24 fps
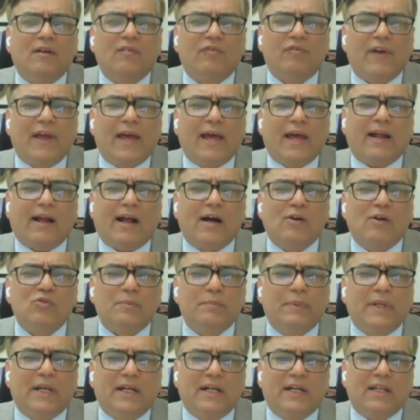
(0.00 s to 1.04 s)
fair
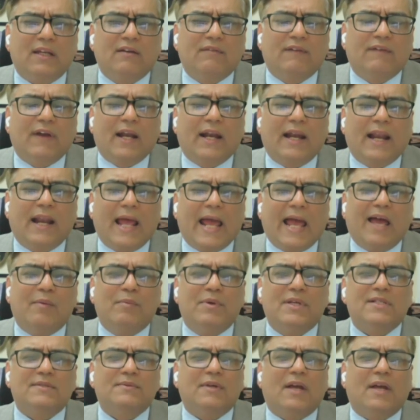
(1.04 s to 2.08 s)
accountability when
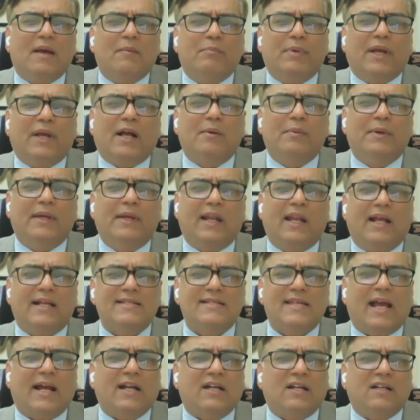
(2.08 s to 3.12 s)
NAB is becoming an
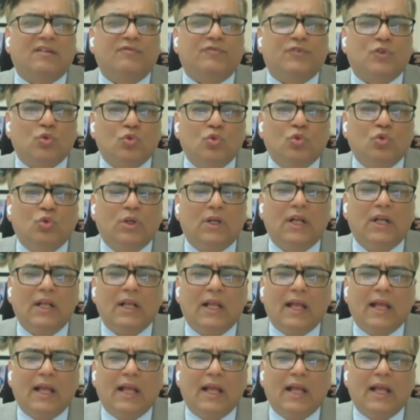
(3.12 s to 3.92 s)
executive tool